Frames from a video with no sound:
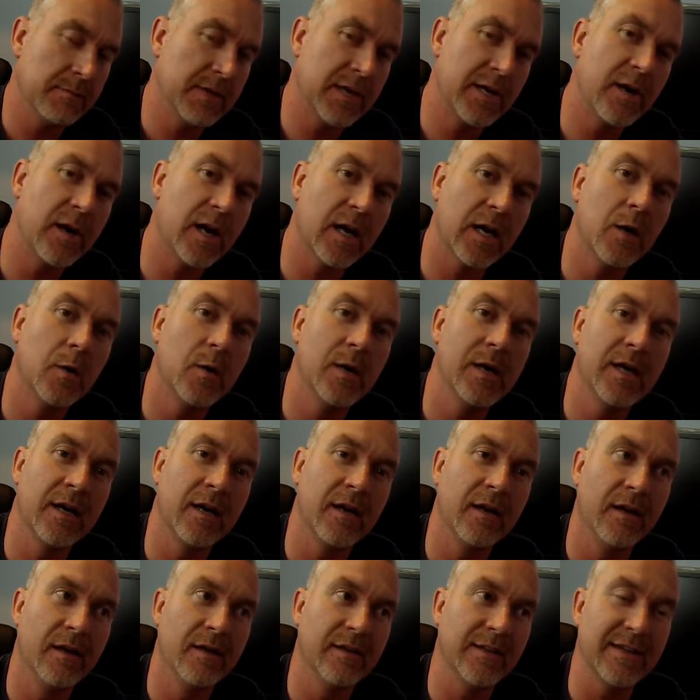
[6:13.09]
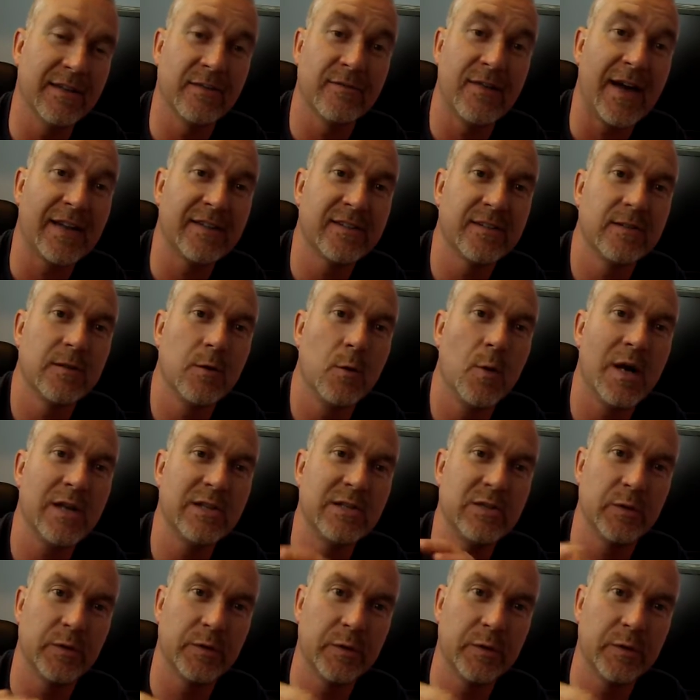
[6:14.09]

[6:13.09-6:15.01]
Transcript: and you're not going as fast as you want to.